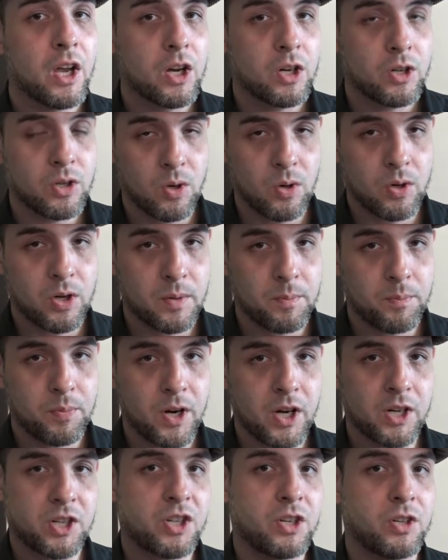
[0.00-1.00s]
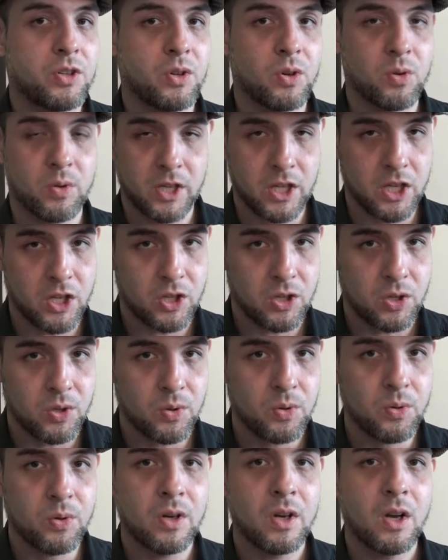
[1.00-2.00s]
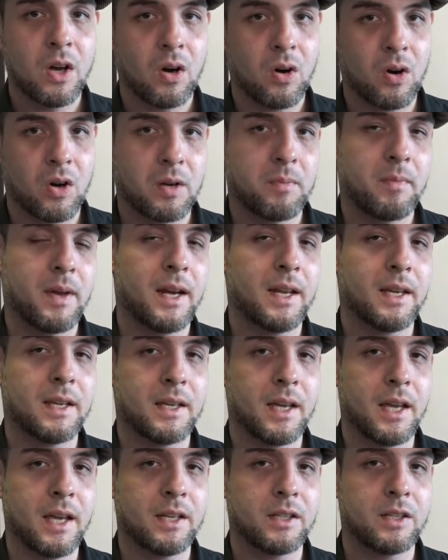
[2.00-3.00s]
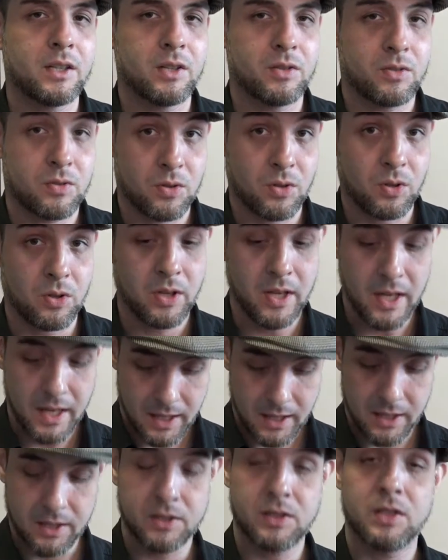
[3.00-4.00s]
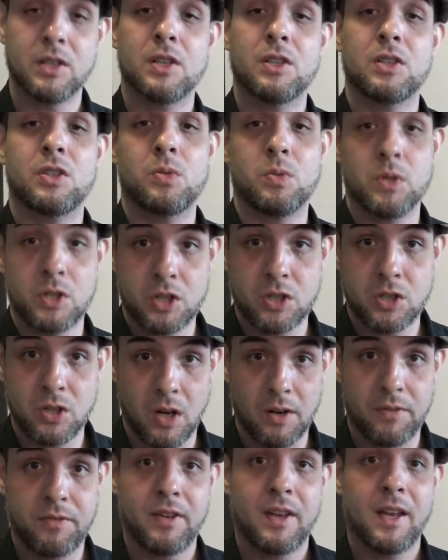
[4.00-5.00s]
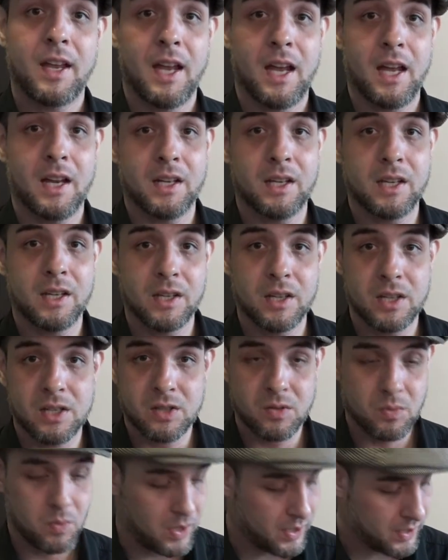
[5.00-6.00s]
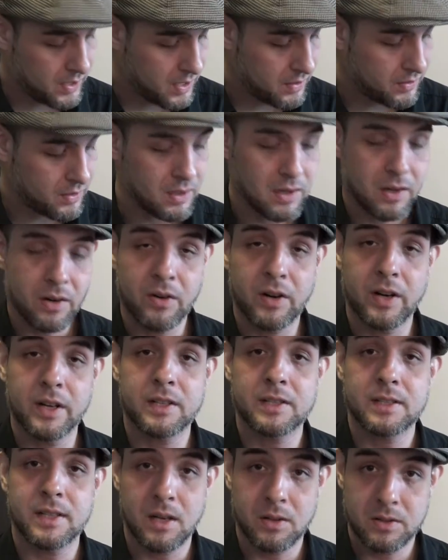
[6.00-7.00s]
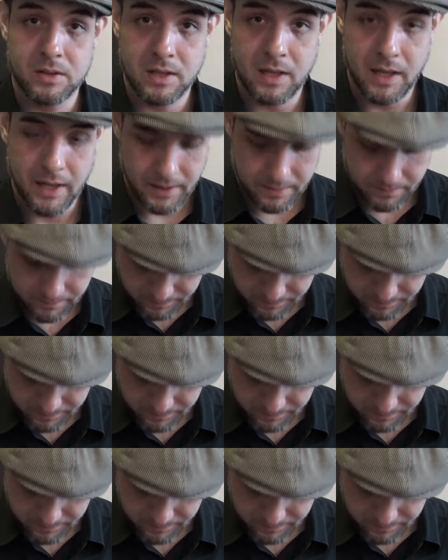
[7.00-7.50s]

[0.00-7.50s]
No compression, no EQ, automatic gain control is switched off. And here's what the lyric sounds like.